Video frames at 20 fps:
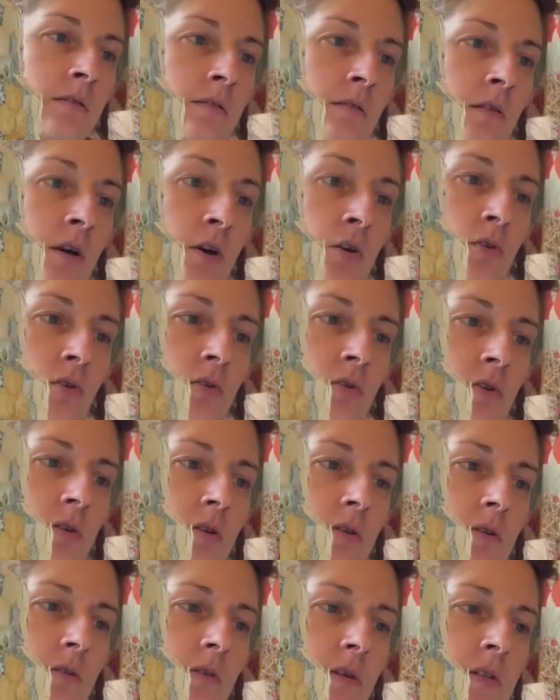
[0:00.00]
I
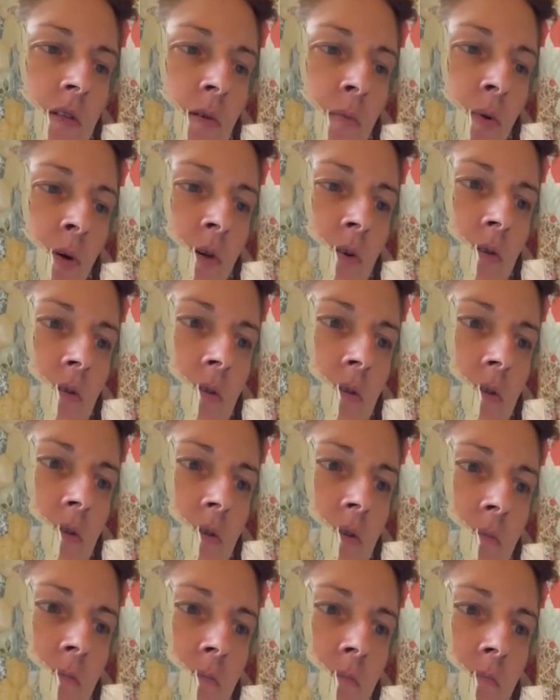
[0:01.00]
could, I suppose.